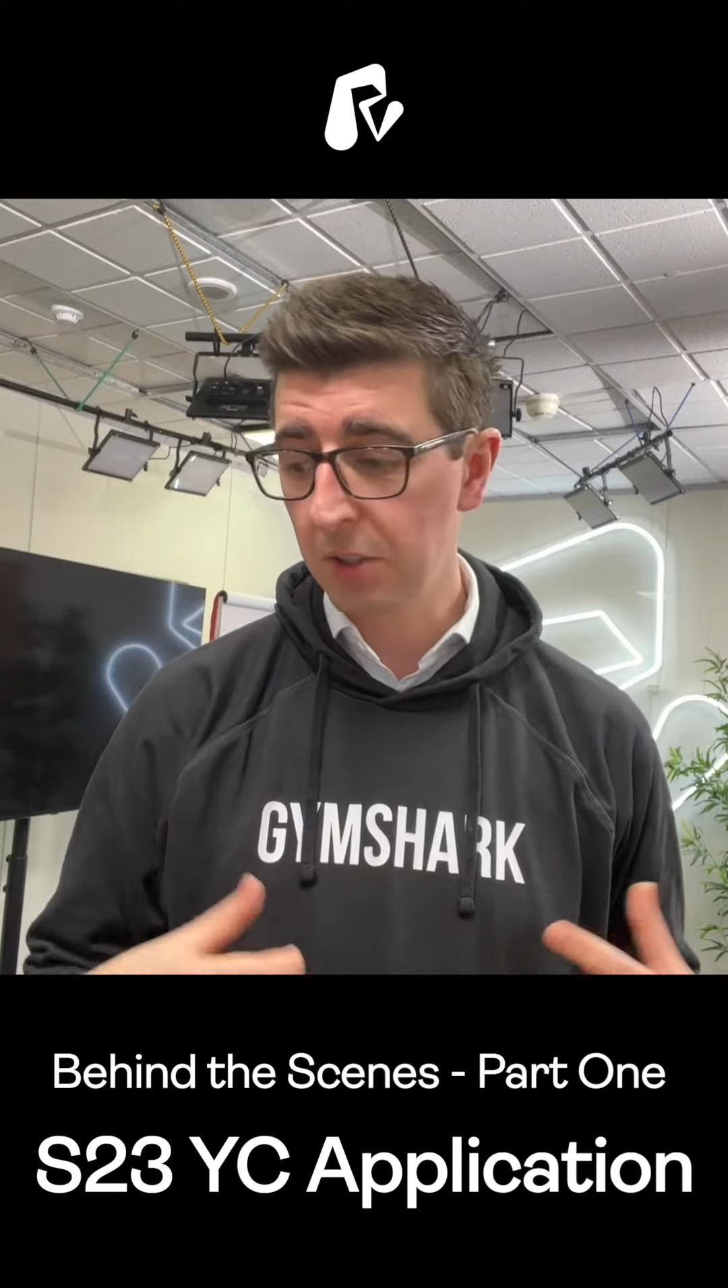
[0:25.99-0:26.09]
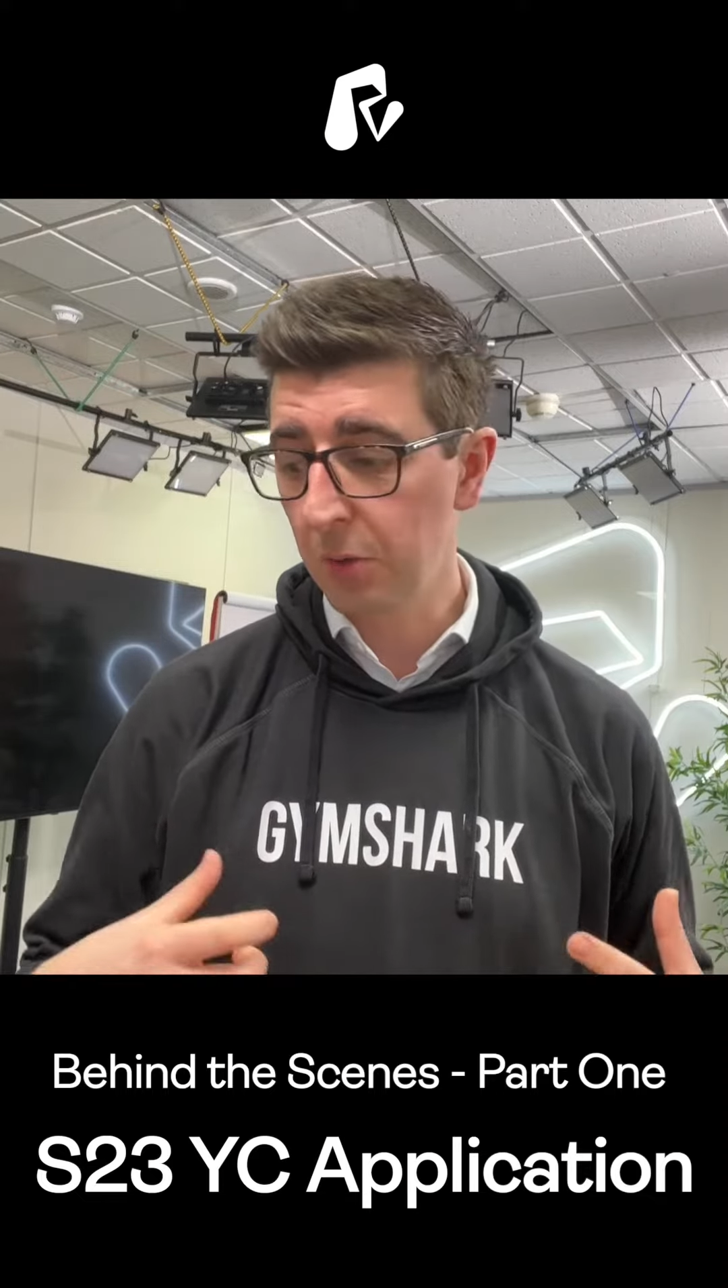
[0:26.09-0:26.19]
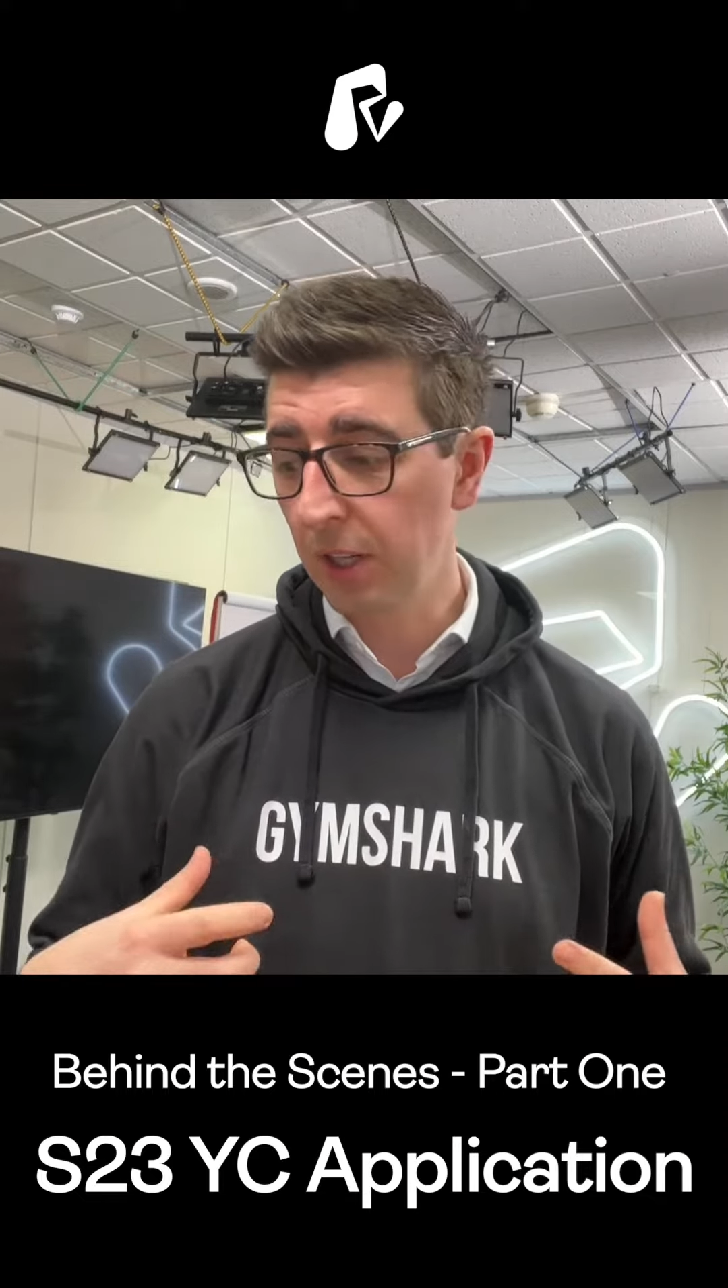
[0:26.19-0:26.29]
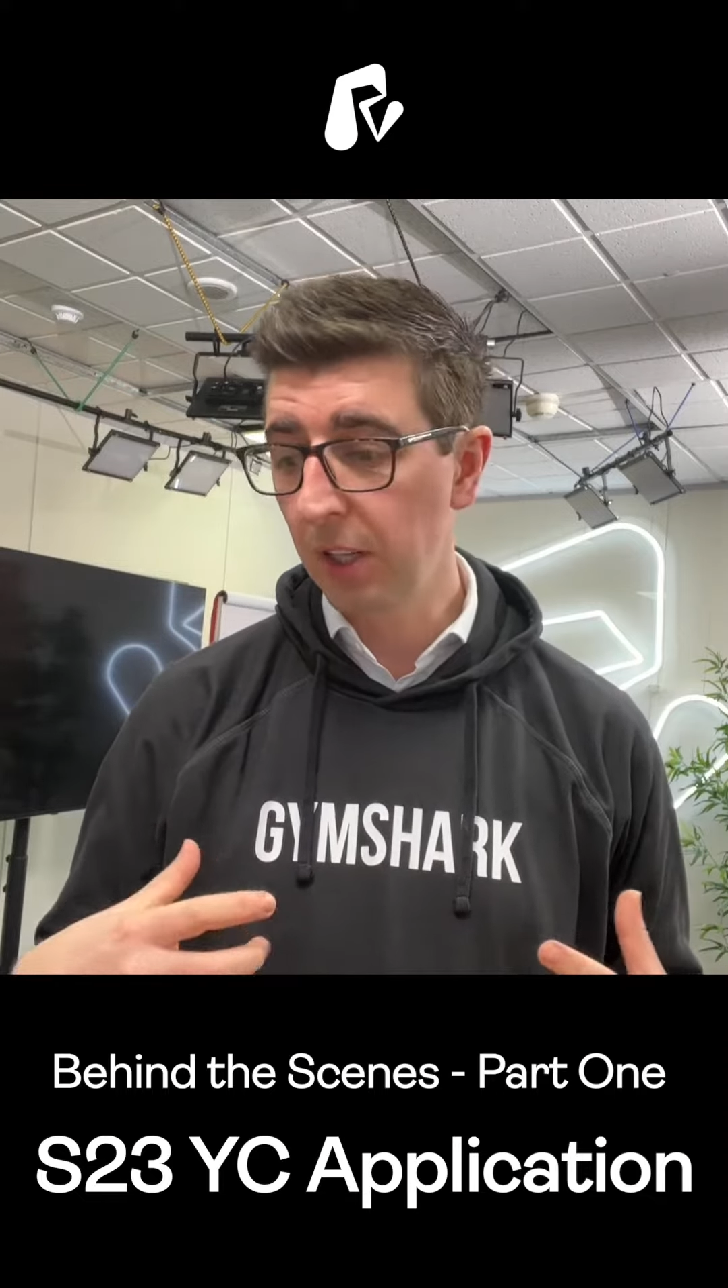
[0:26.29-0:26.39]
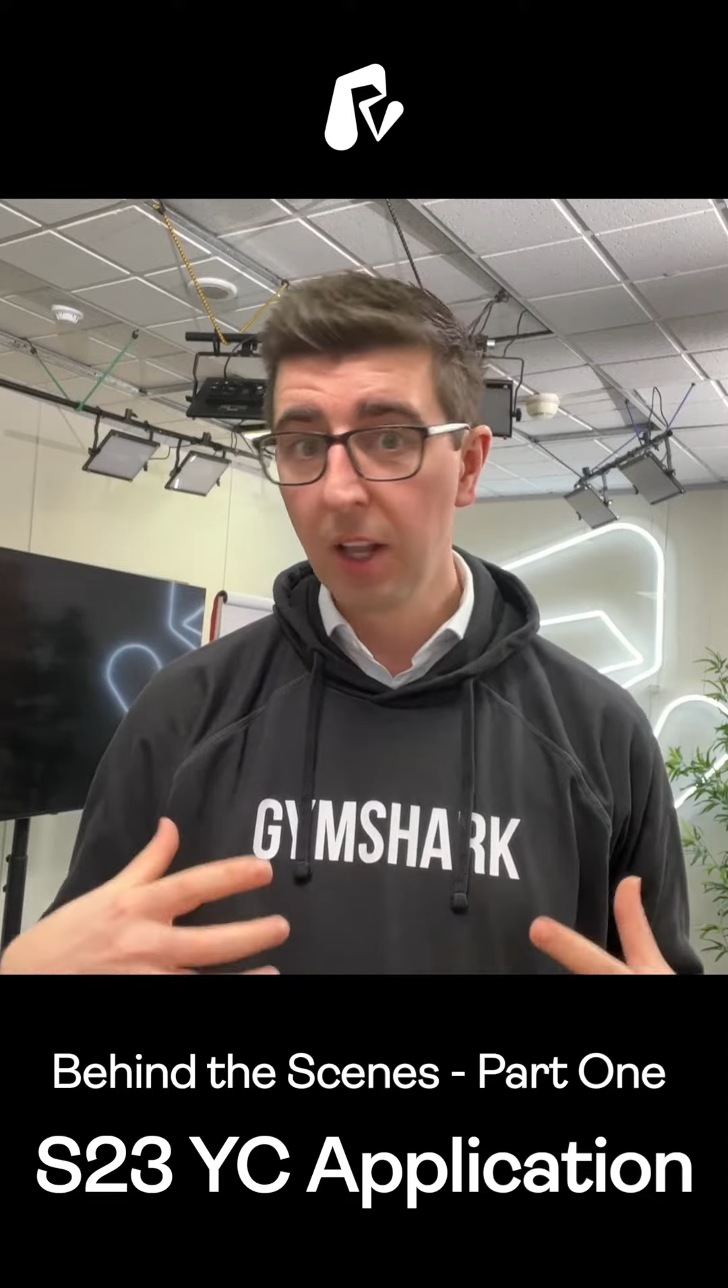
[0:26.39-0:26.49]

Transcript: as well.